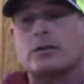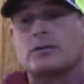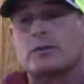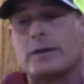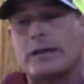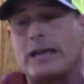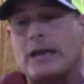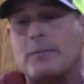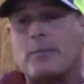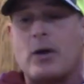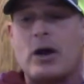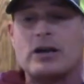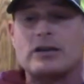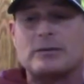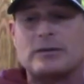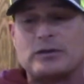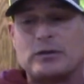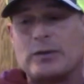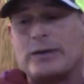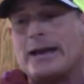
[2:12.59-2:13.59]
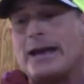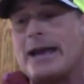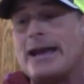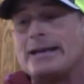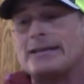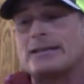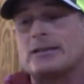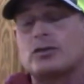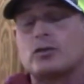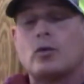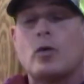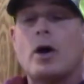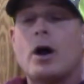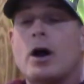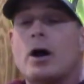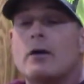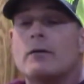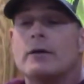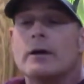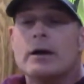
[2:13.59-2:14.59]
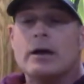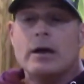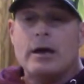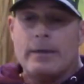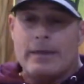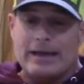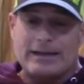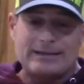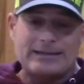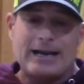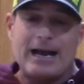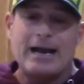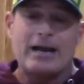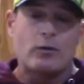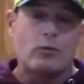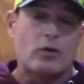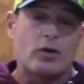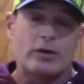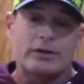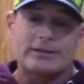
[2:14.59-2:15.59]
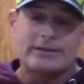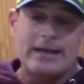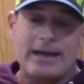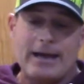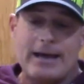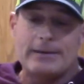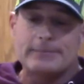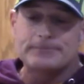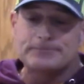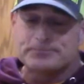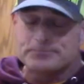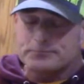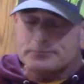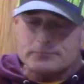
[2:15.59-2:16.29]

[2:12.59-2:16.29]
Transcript: we keep ours between 8 to 12. That's kind of where it's at.